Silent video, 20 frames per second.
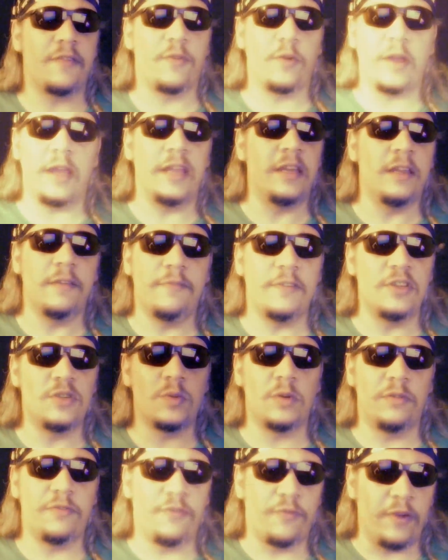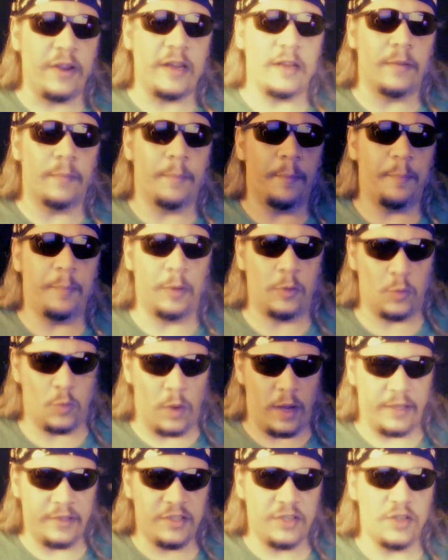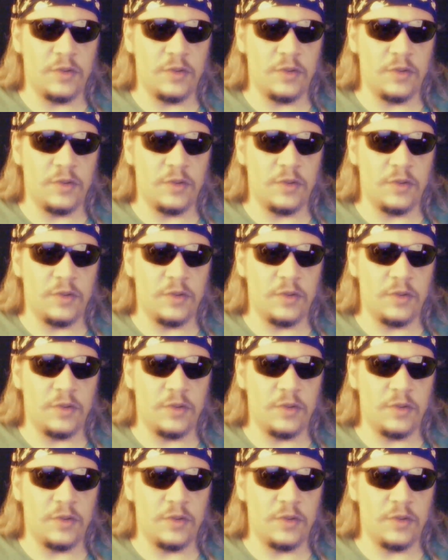for individual freedom but wants